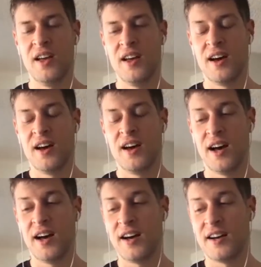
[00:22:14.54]

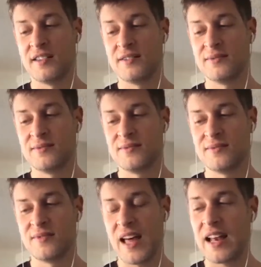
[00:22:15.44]
uh,
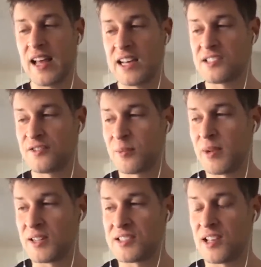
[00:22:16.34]
that lasted for
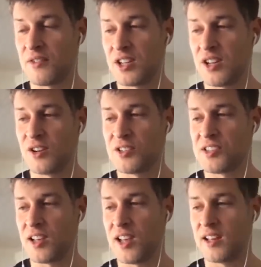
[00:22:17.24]
about seven
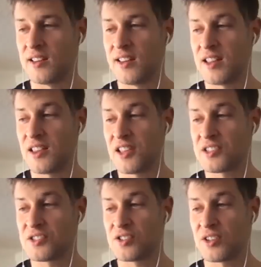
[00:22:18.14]
years, and then
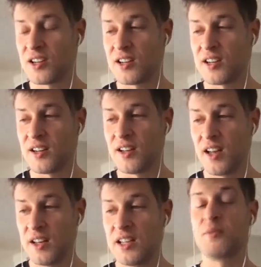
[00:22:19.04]
things took a, a
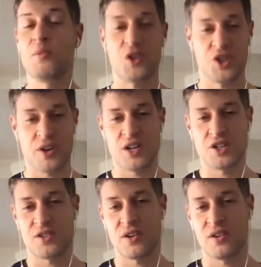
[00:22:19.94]
an even more
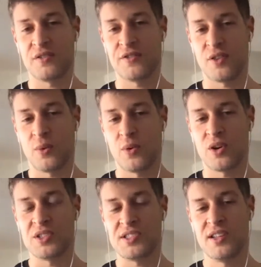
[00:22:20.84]
tragic turn for the
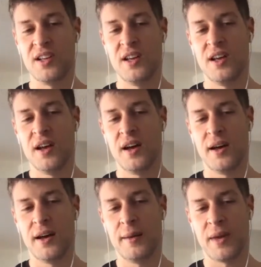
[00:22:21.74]
worse
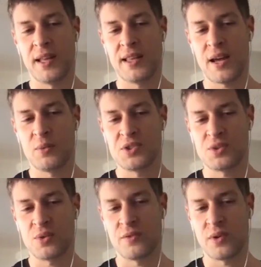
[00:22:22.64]
um, and that was
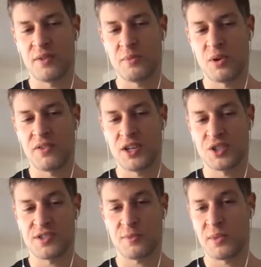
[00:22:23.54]
sort of one of the
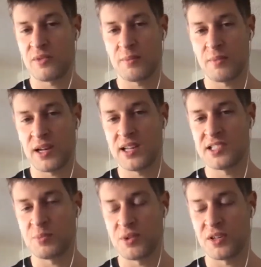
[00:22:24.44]
motivations for me to write my
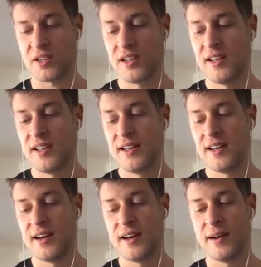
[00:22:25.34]
latest book.
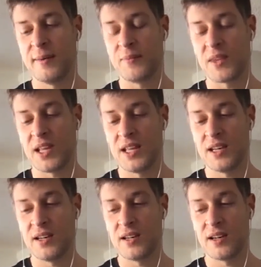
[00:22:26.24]
Um,
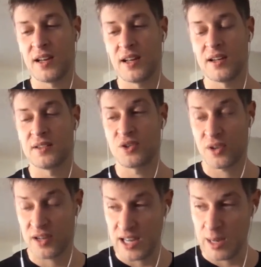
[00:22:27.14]
in
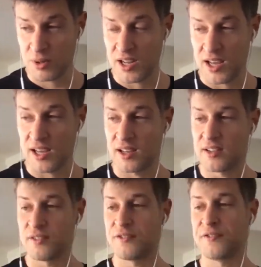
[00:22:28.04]
during Labor Day
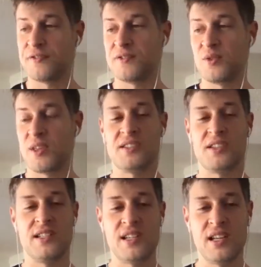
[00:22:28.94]
of
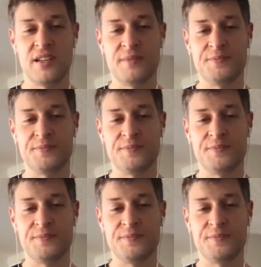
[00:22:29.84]
2018,